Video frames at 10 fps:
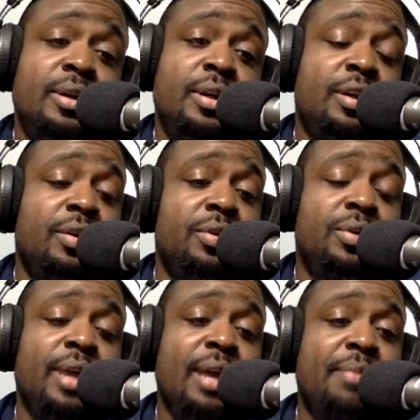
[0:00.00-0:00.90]
you
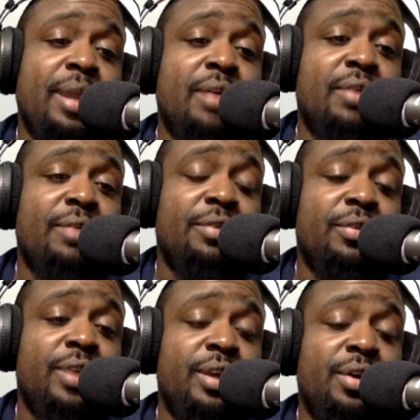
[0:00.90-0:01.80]
can't make a
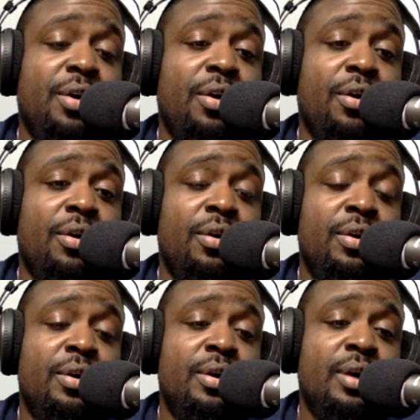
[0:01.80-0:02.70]
referee call
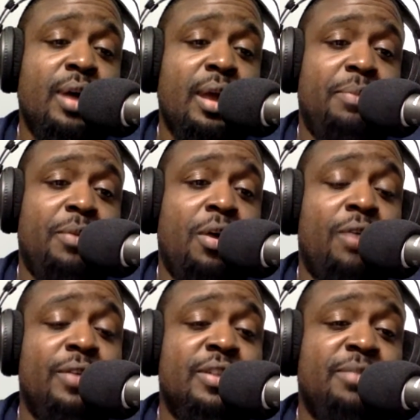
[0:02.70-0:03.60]
a
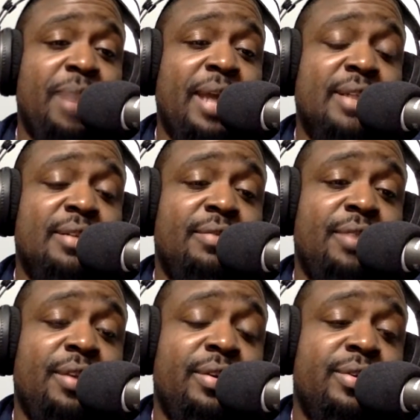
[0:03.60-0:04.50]
offensive pass
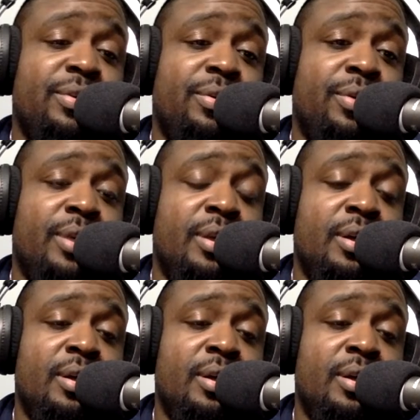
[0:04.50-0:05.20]
interference on